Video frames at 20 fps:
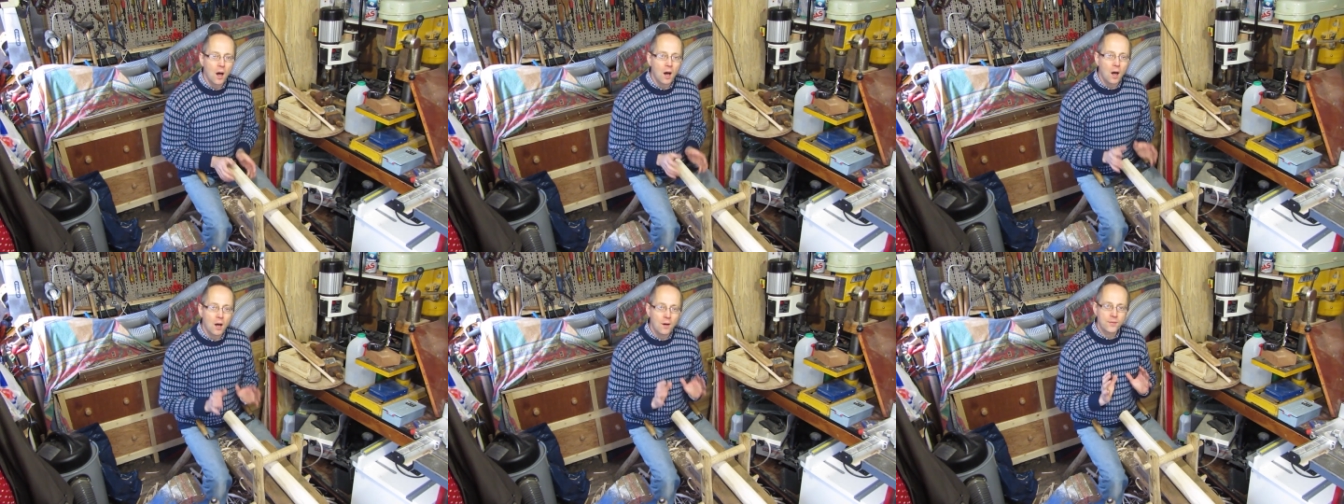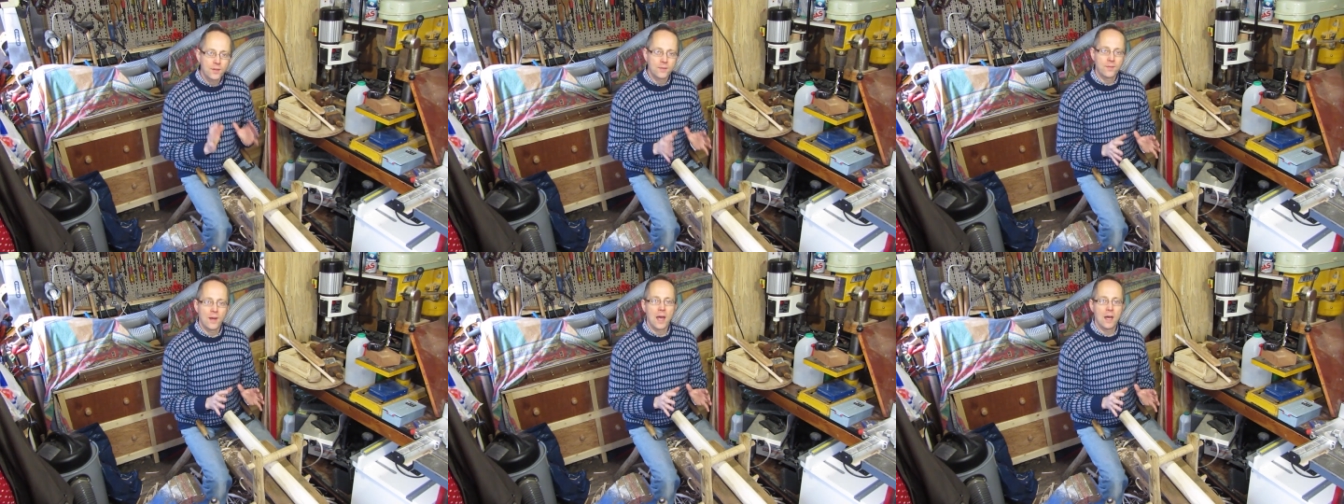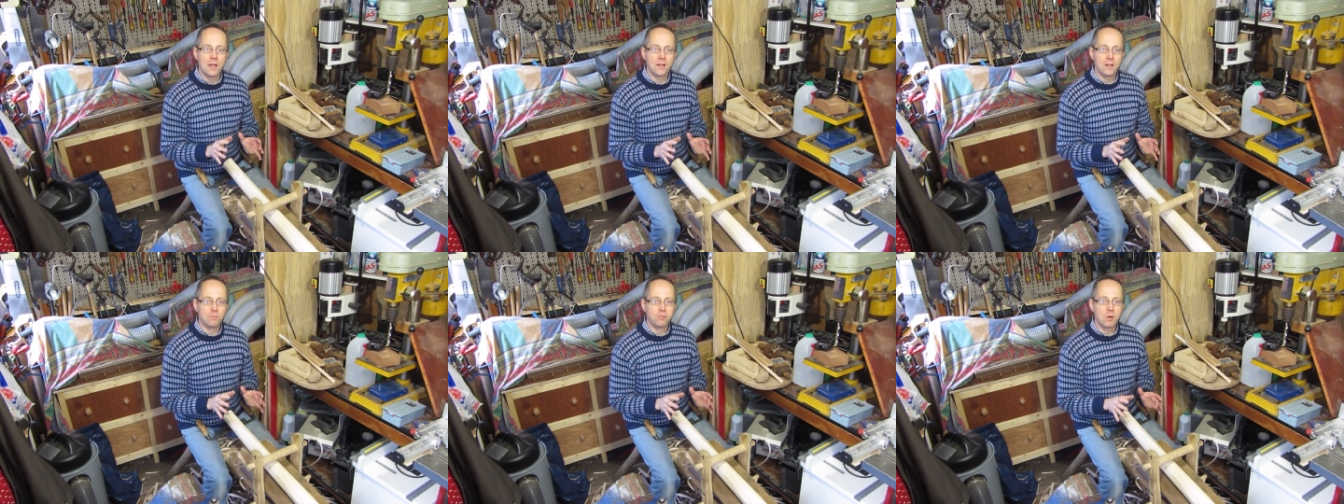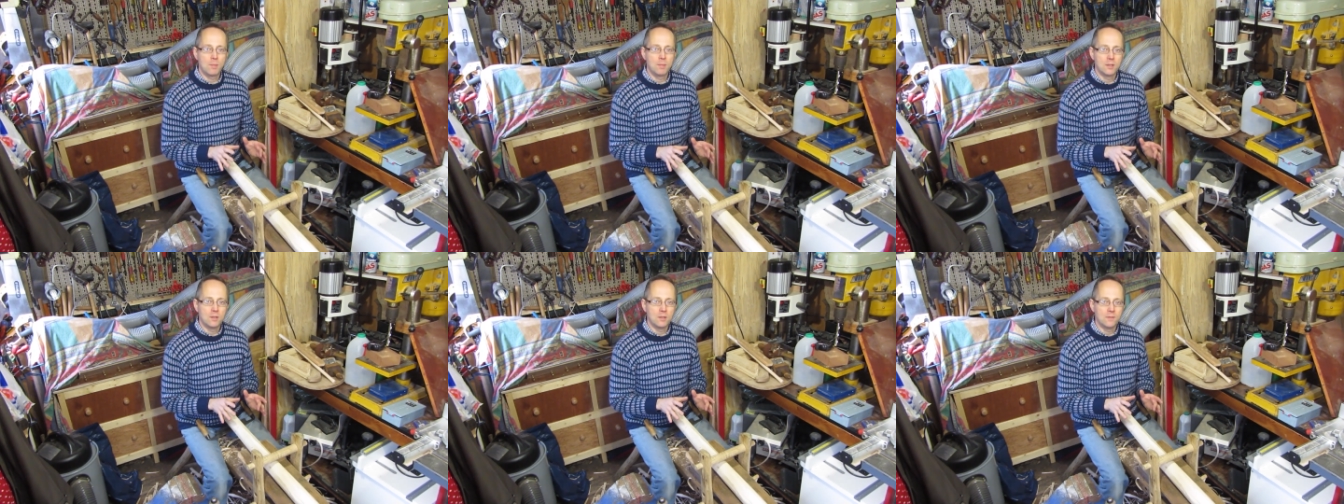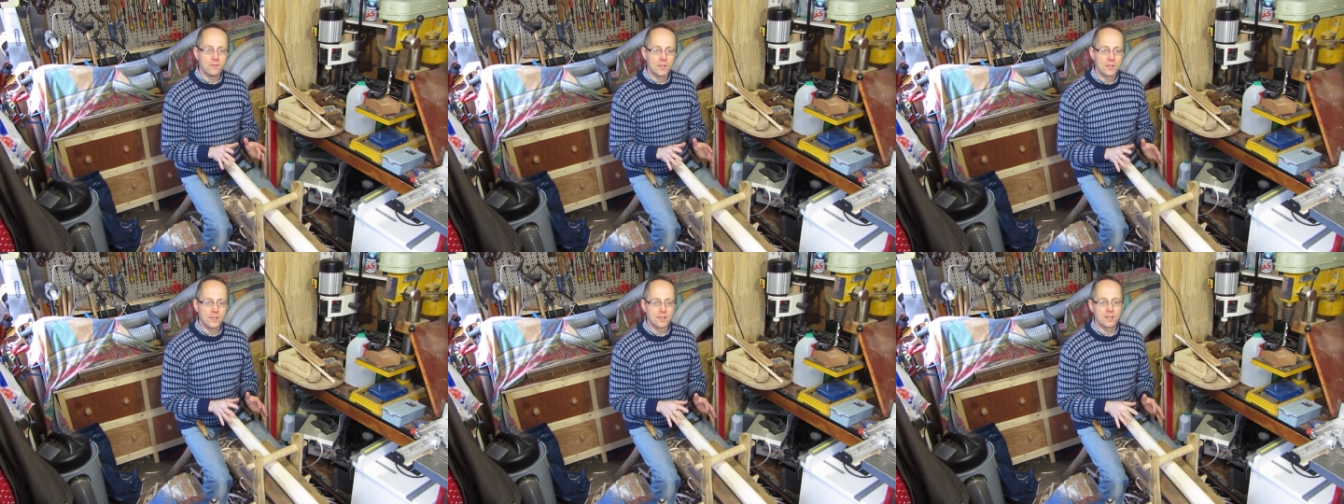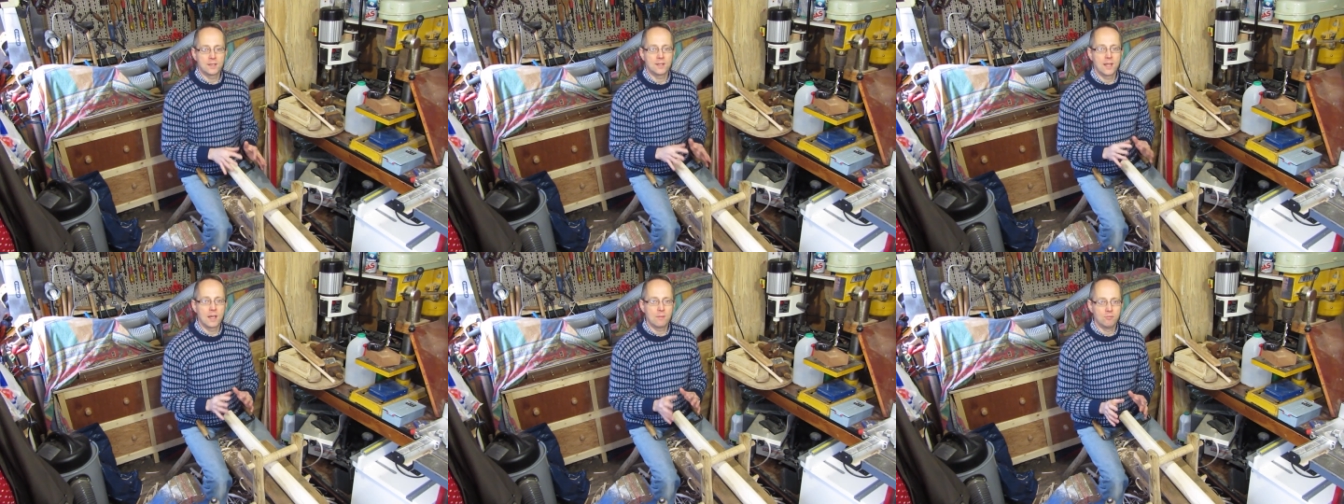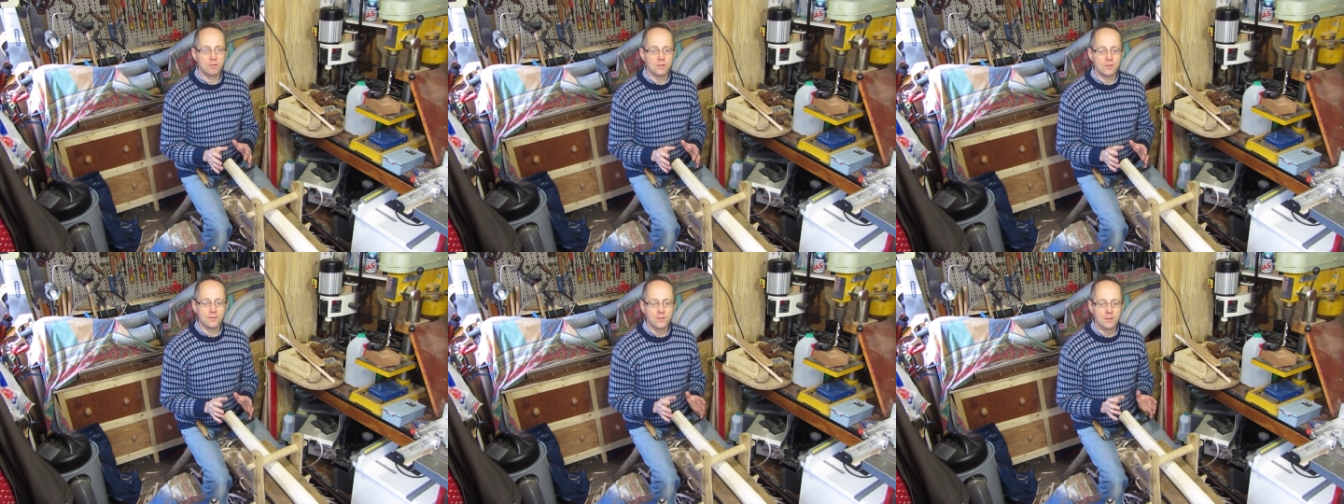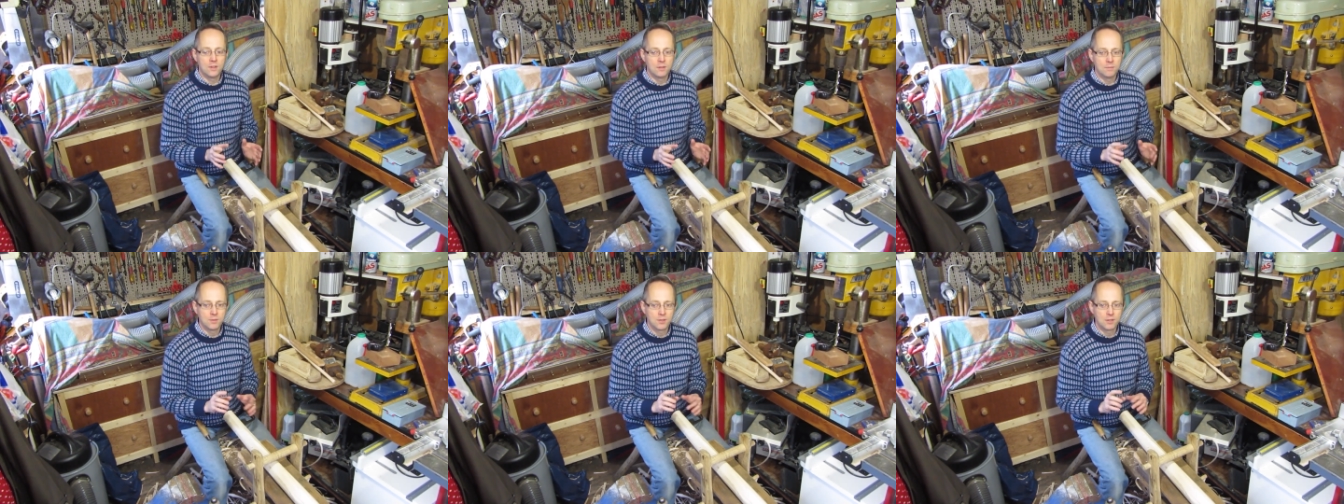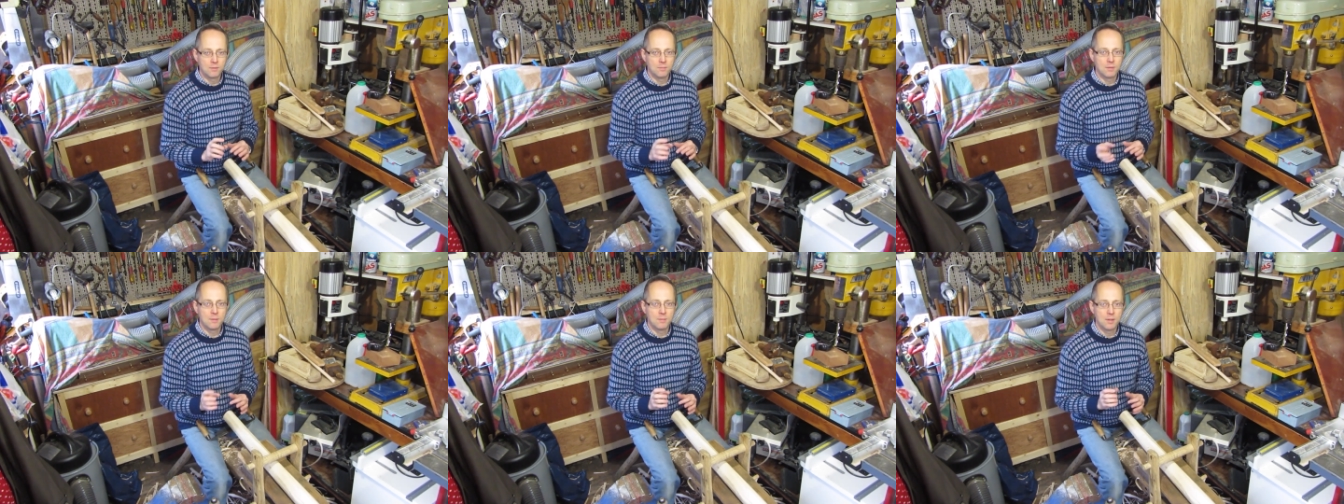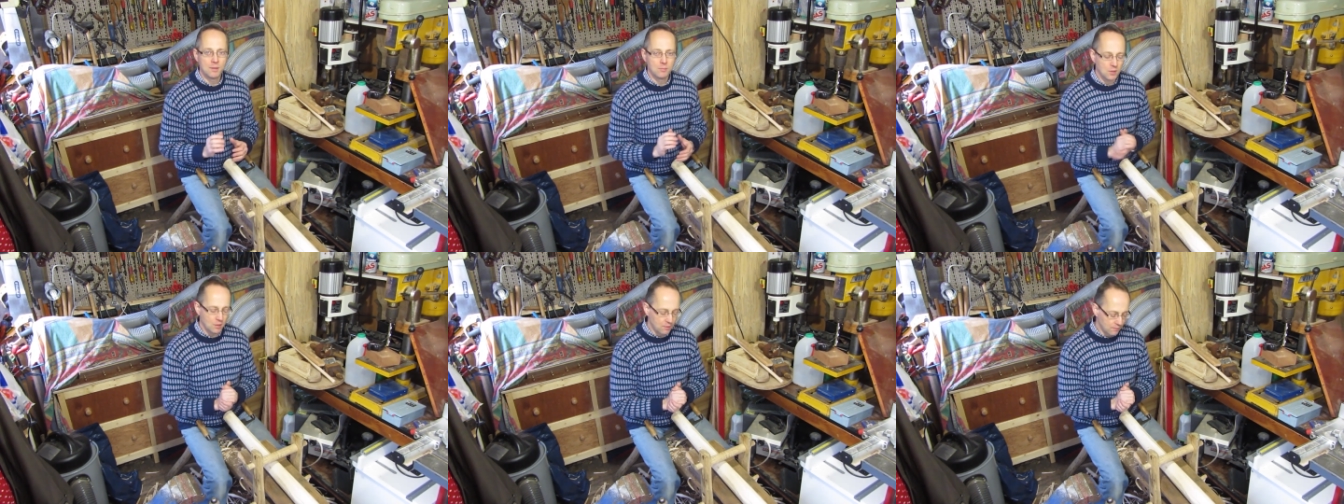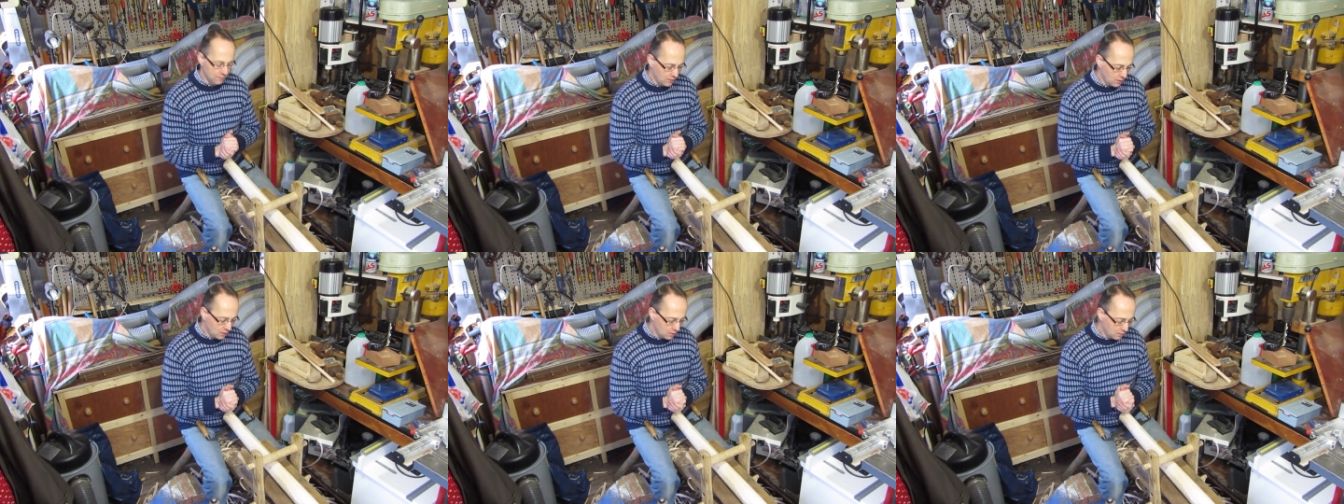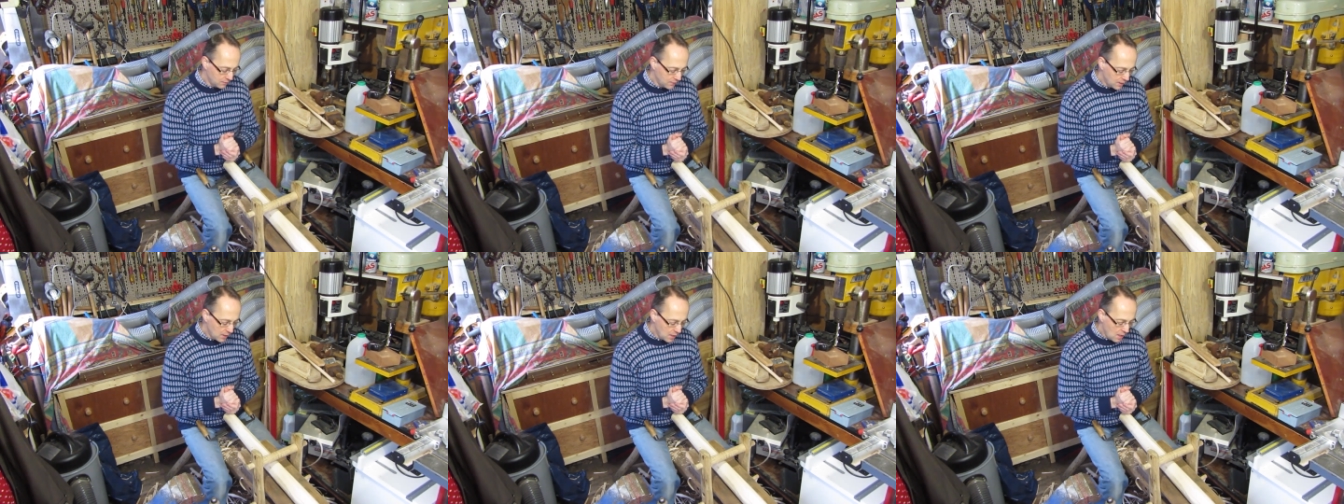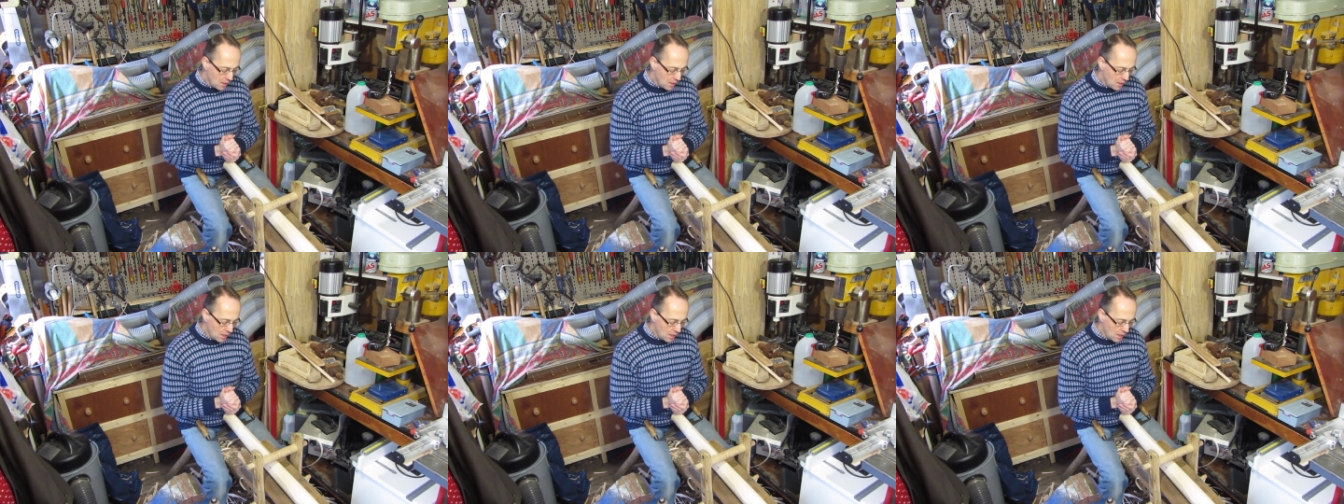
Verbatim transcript: After that, and I'll probably do this as a separate film because it'll be a bit more involved,